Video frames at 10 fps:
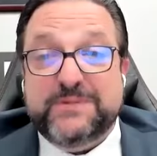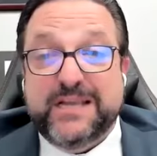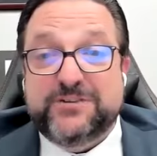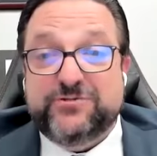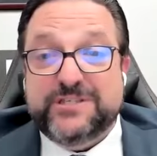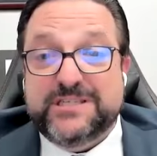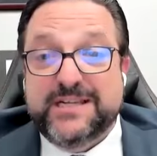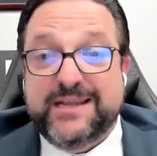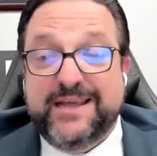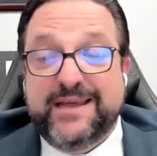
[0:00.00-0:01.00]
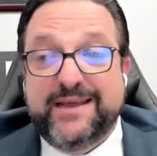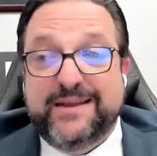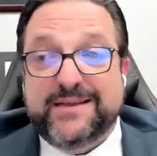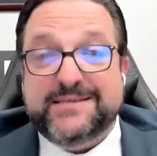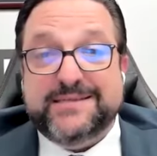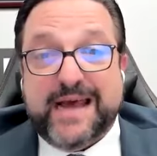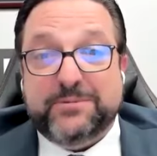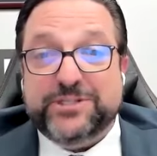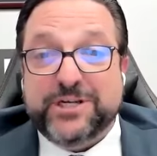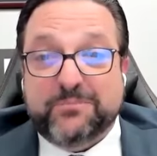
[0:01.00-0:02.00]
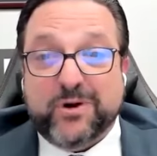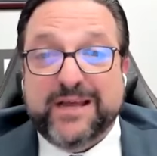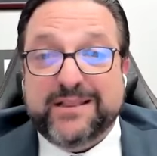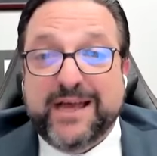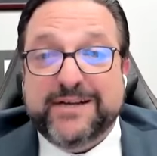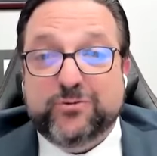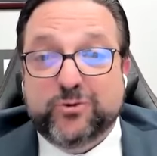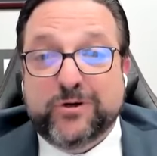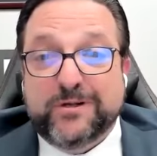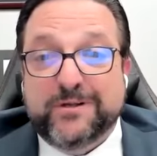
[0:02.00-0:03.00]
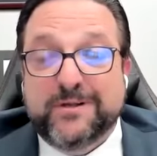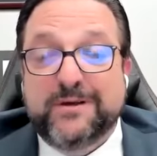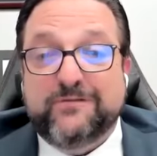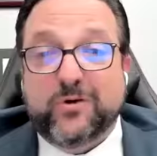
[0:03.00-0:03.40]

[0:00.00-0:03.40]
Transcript: who seemed interested in establishing a bright line rule